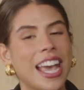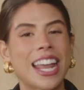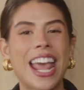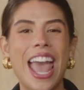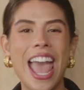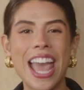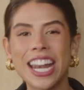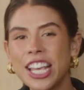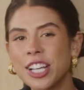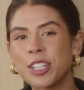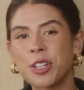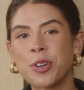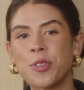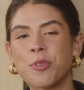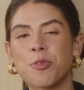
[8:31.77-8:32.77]
and any
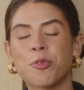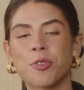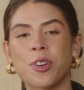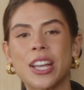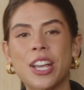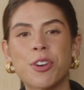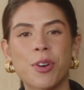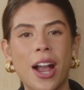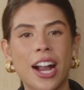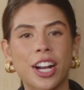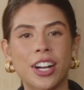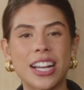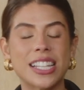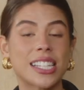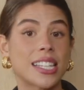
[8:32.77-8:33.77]
gluten-free
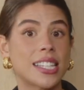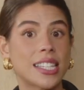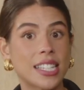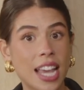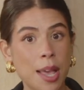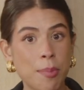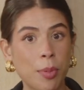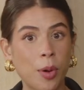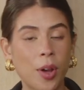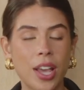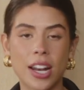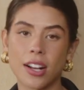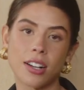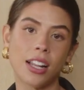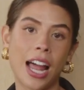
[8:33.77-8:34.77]
cracker is a staple
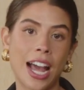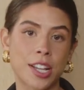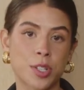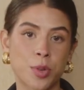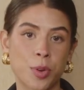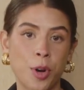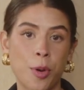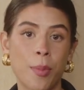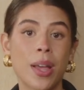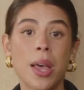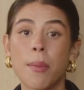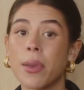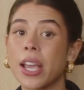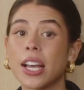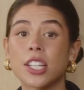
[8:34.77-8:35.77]
in a classroom
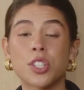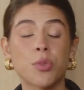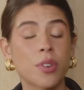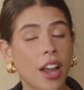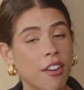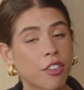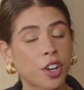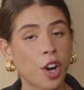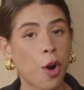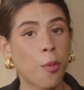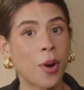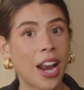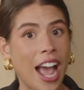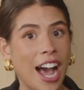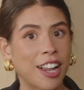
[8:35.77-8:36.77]
because you never know
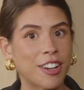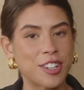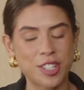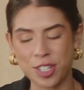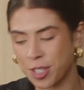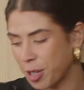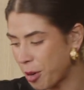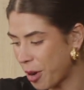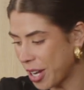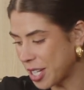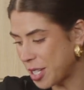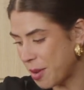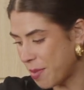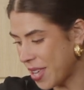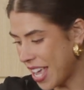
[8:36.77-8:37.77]
what allergies are going
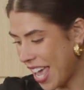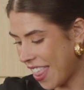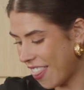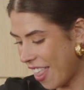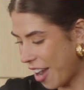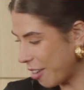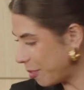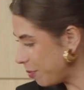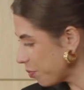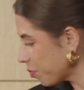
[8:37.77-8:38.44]
to be in there.